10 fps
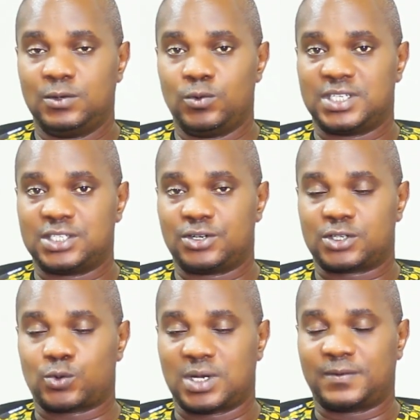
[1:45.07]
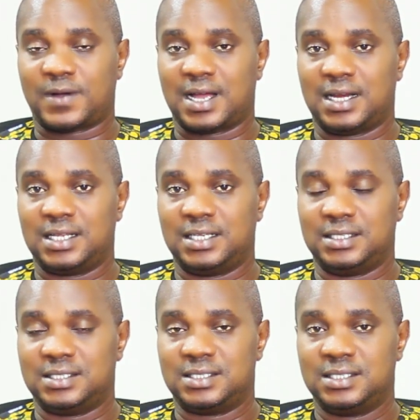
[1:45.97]
which is just one file,
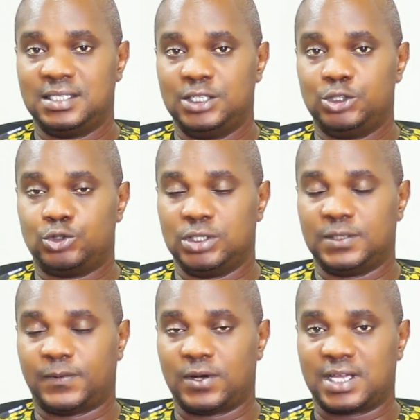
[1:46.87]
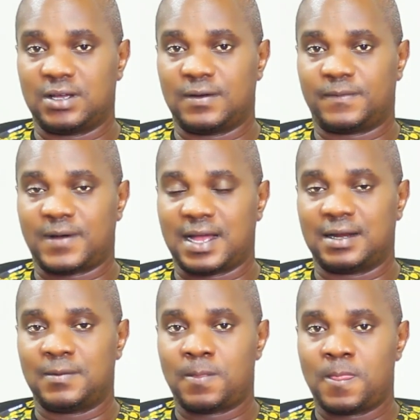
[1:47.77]
is 24 gig of file.